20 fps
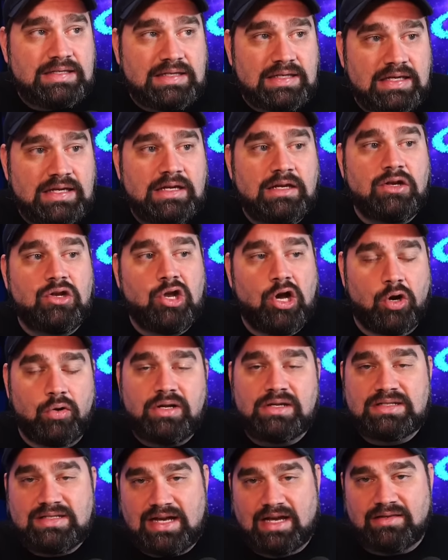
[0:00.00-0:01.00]
C
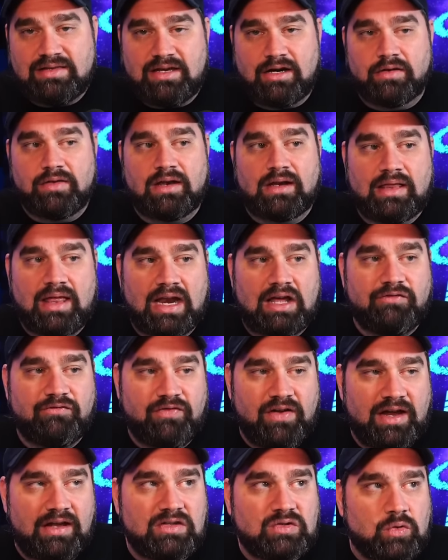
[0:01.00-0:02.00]
noticed out there that a lot of
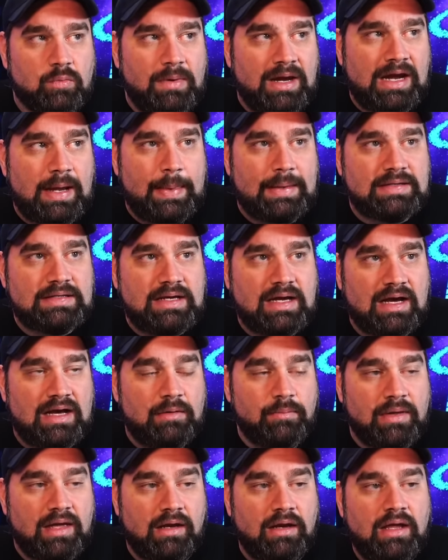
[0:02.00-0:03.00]
fans were making this
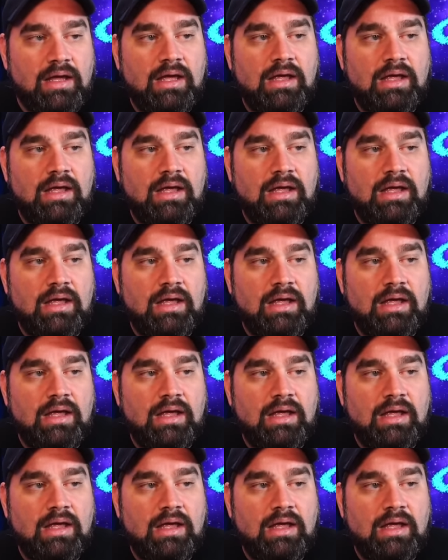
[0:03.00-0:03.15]
comment.